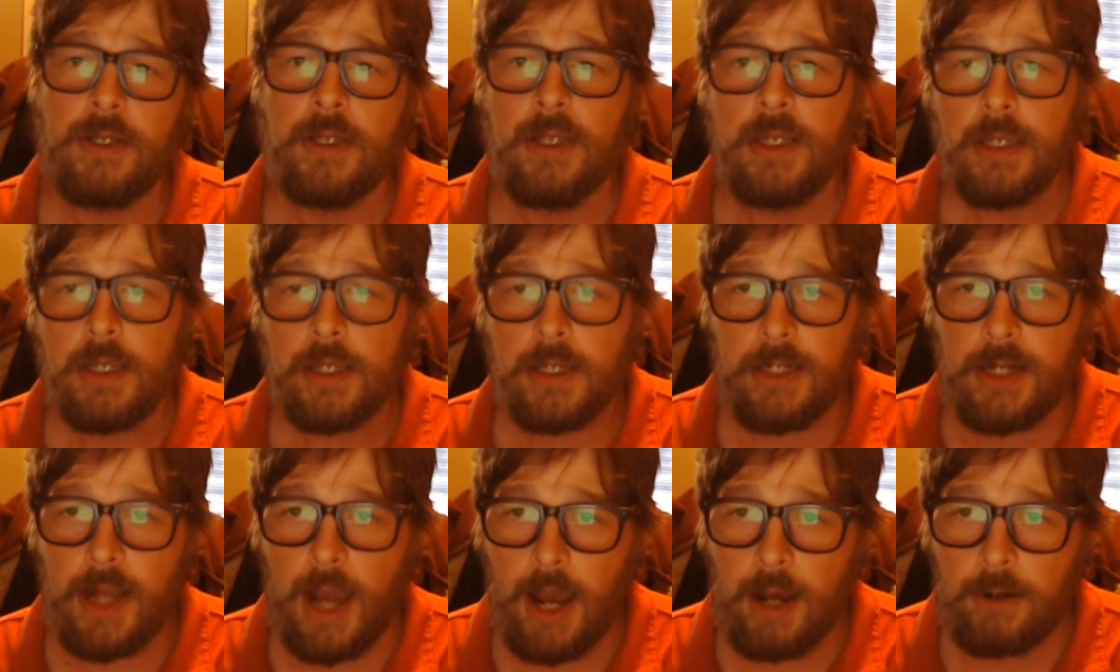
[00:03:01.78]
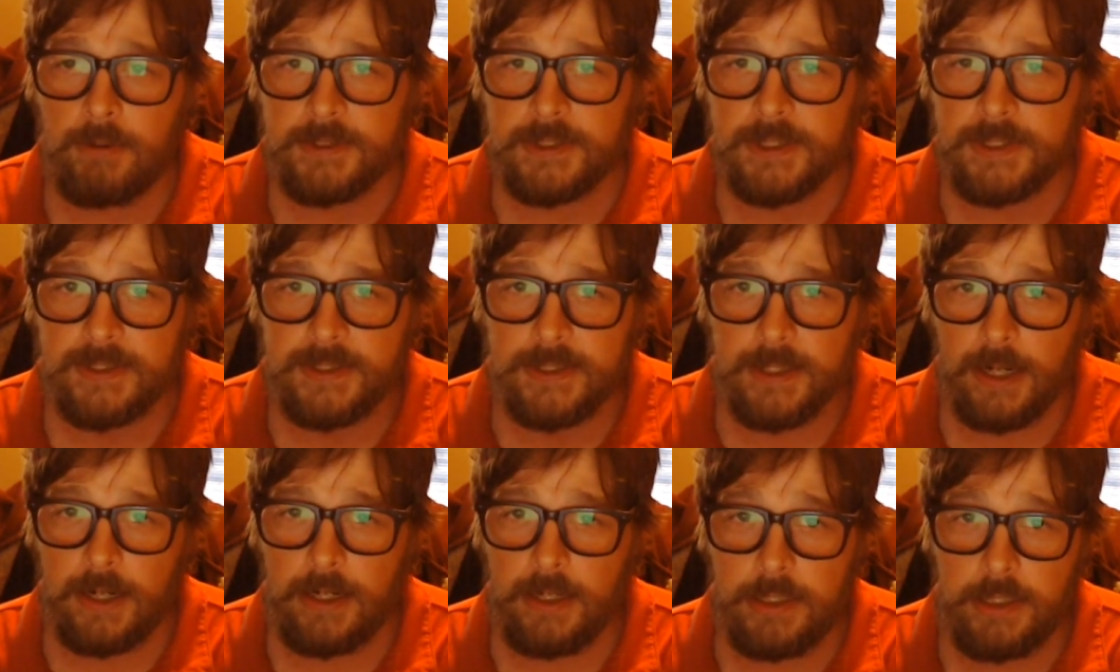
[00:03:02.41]
in how
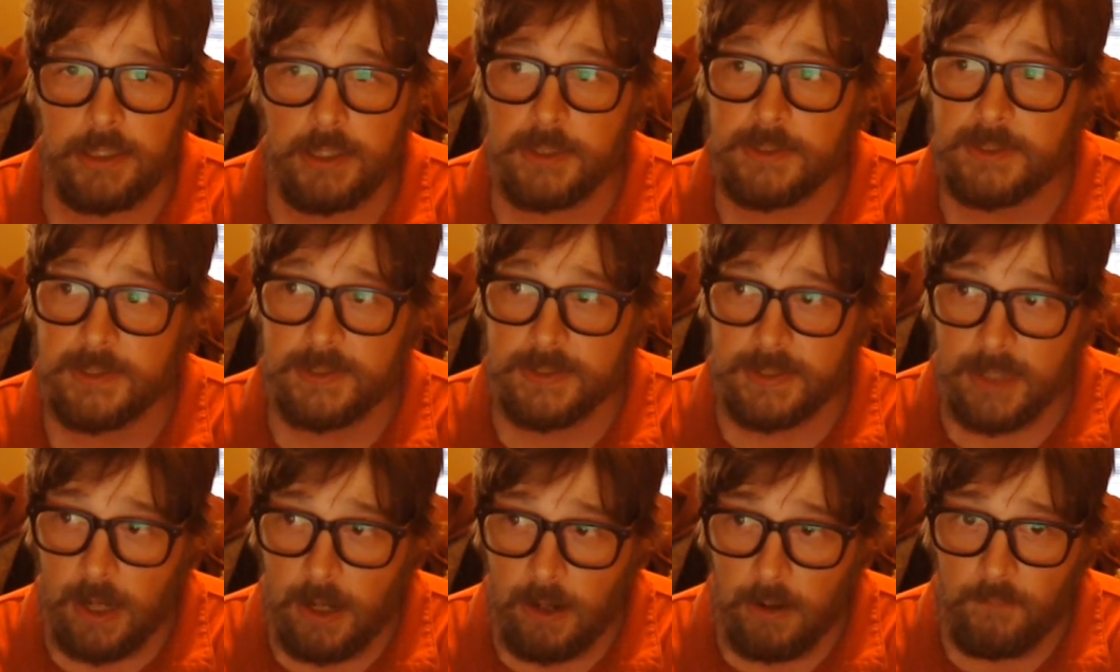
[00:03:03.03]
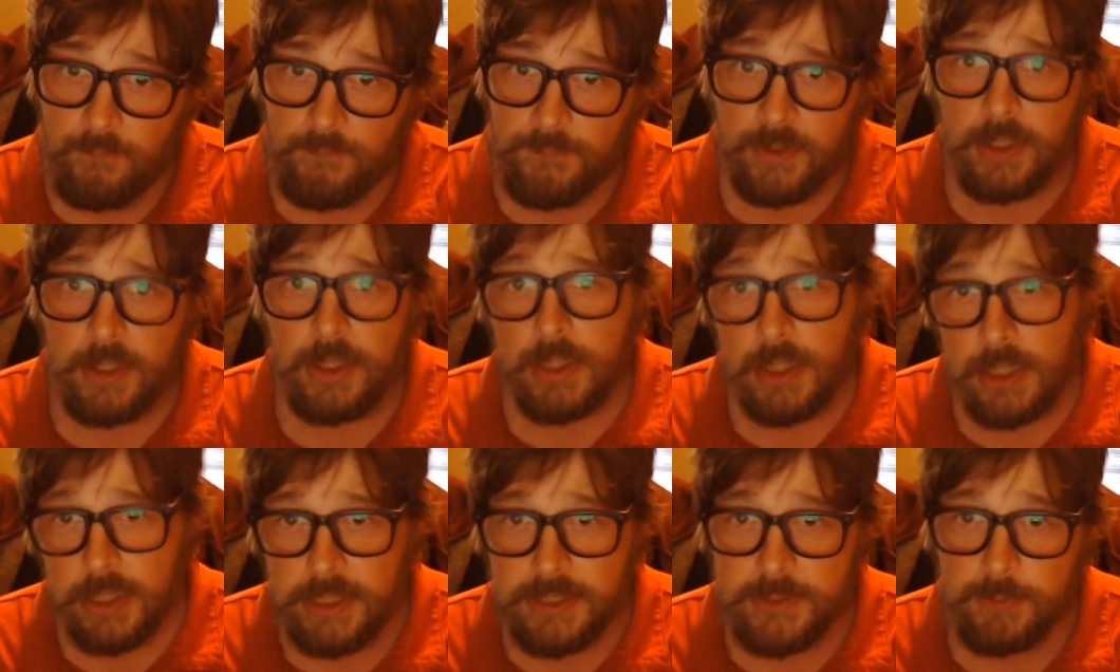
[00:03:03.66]
society itself
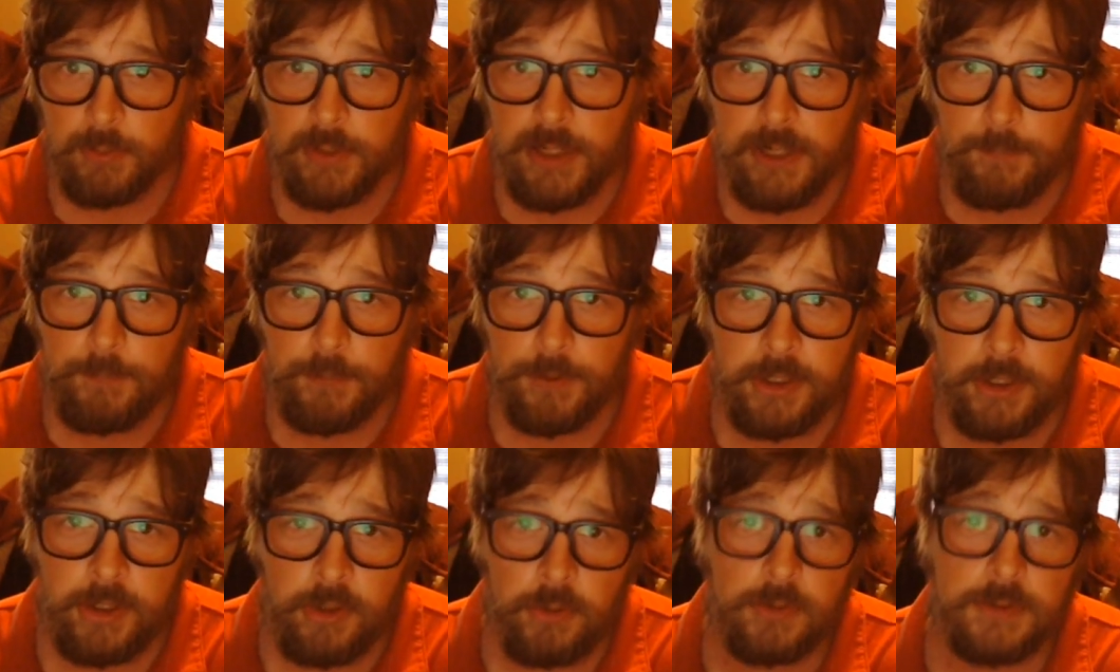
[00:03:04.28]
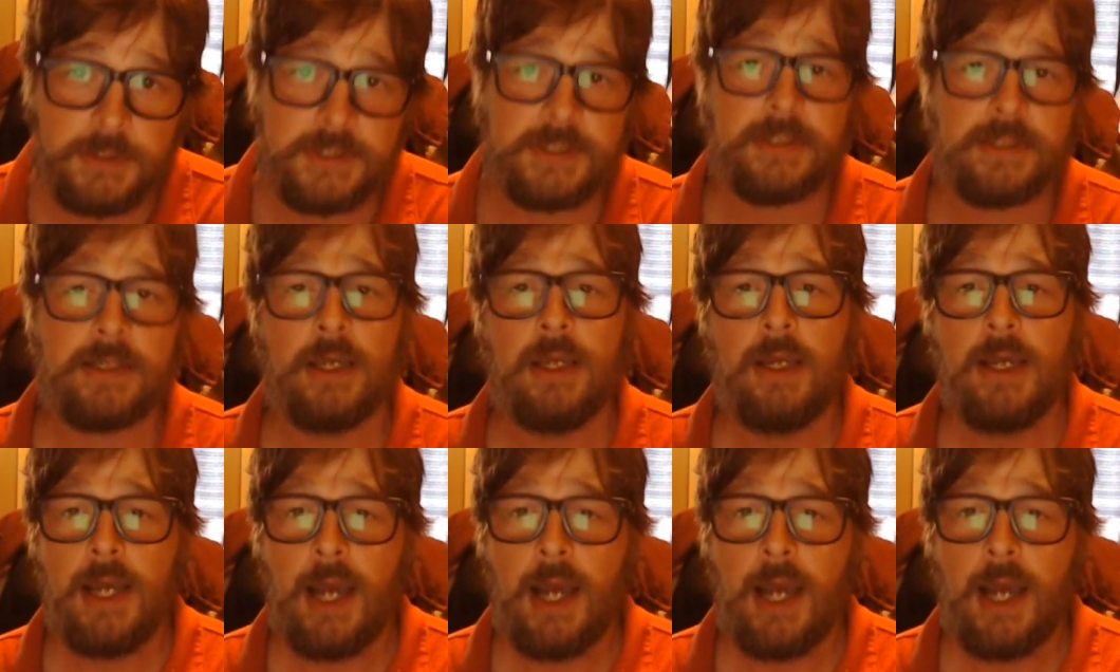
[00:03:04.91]
is reproduced,